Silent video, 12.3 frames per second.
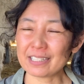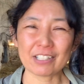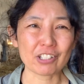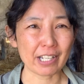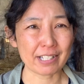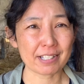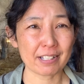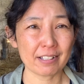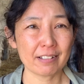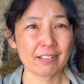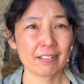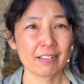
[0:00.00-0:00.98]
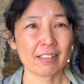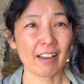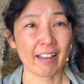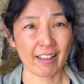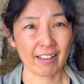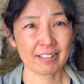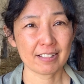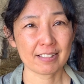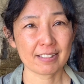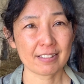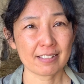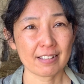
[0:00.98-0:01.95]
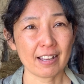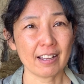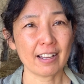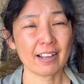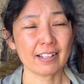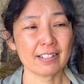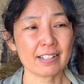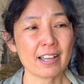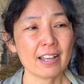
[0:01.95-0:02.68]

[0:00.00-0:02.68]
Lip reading: chasing the hens and